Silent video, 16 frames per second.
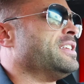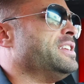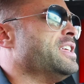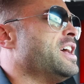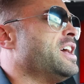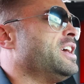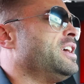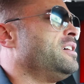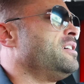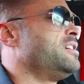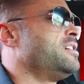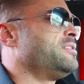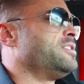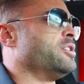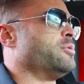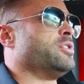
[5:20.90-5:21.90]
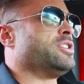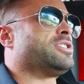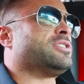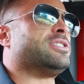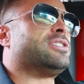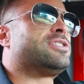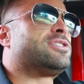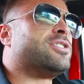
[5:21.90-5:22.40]
in the day that
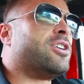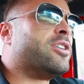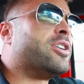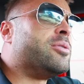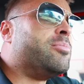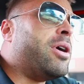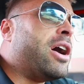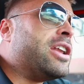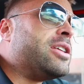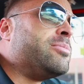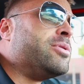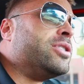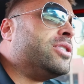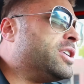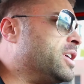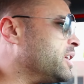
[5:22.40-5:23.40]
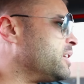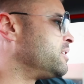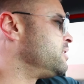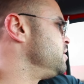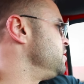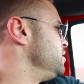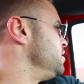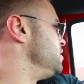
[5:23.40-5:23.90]
originally started bodybuilding,
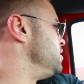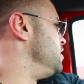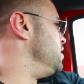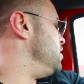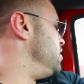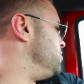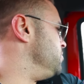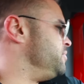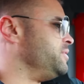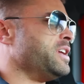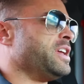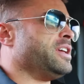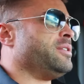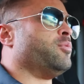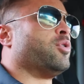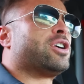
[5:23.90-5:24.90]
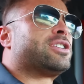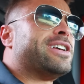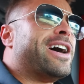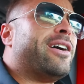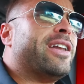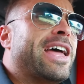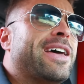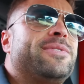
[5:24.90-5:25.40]
they worked
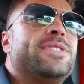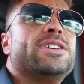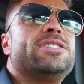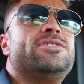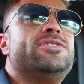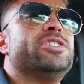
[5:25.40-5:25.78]
out at this